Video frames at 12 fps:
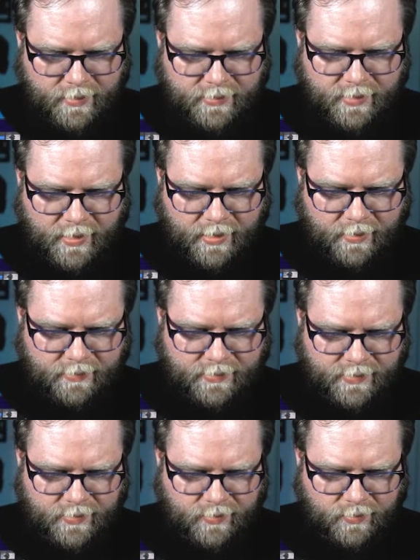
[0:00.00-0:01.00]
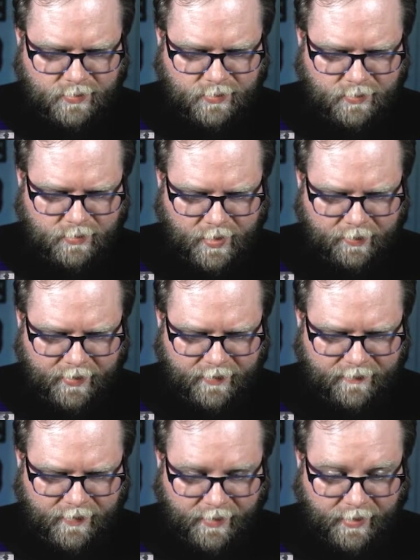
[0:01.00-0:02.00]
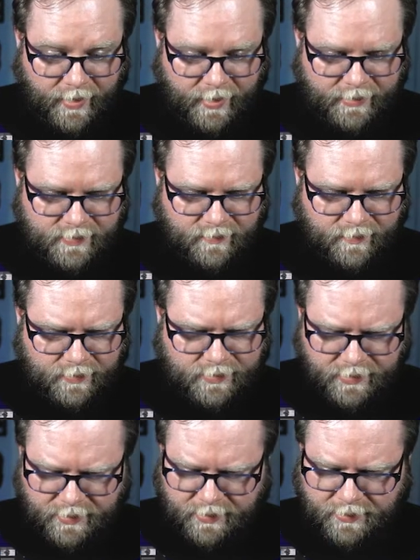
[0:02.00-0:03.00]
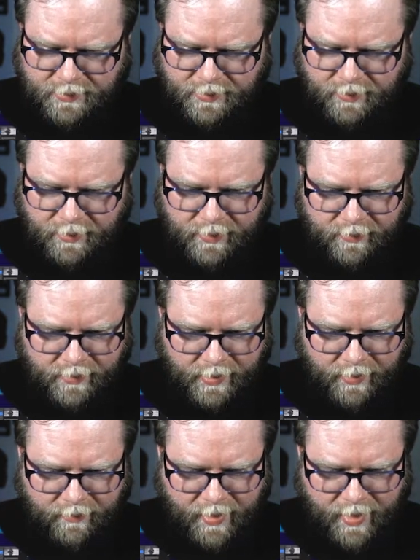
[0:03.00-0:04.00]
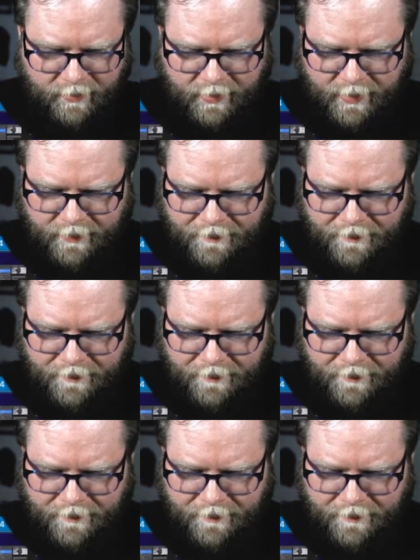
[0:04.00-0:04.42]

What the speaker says: So that goes to, I believe the latest version should be the one I grabbed.